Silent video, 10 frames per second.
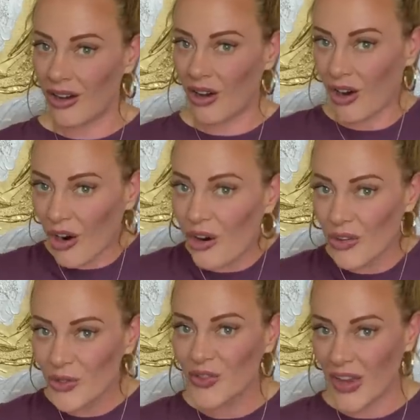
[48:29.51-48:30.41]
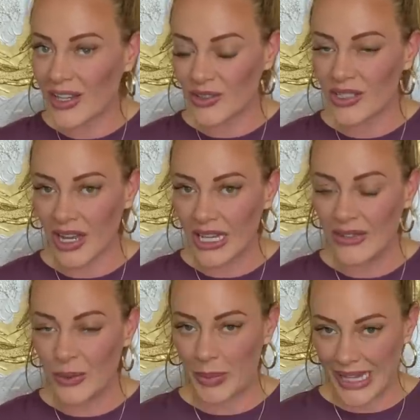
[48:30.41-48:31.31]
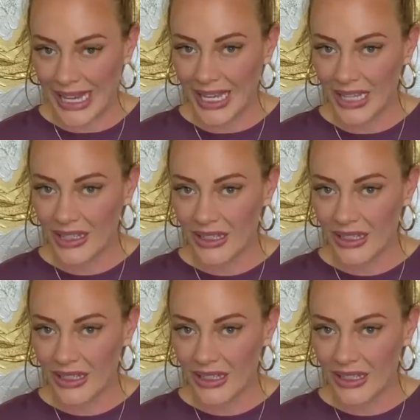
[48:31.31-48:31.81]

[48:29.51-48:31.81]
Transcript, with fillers: Are all those factors kind of at play?